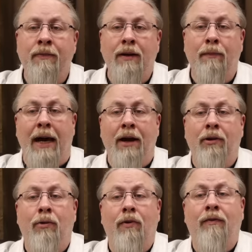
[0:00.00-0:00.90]
The
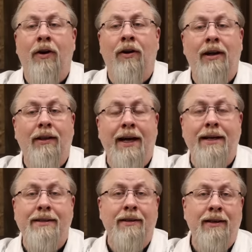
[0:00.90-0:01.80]
battery will far
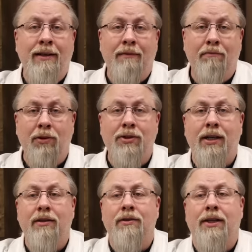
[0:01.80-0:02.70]
outlast most
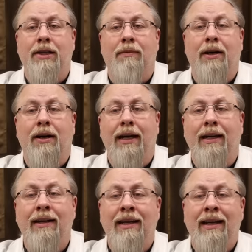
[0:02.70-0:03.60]
others on the
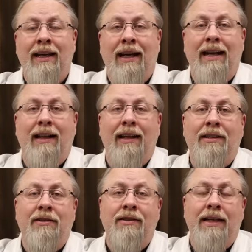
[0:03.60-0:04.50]
market, and the
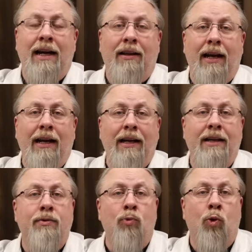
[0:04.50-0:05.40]
lantern style light
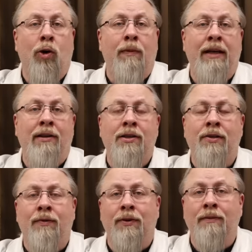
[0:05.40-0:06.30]
is warm and
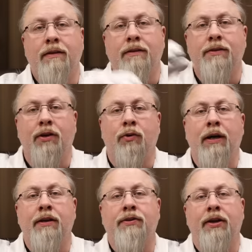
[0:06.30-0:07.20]
useful. So
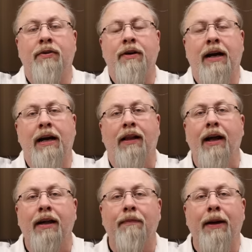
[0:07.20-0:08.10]
what don't I
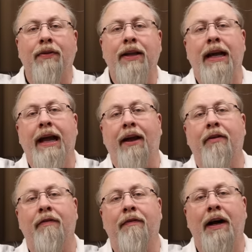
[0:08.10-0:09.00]
like about the
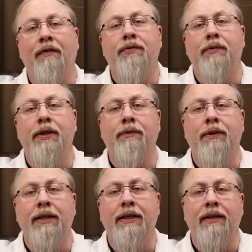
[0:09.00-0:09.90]
Anker
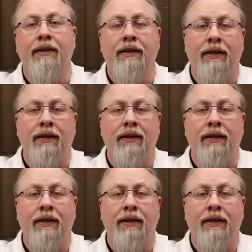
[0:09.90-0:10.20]
521?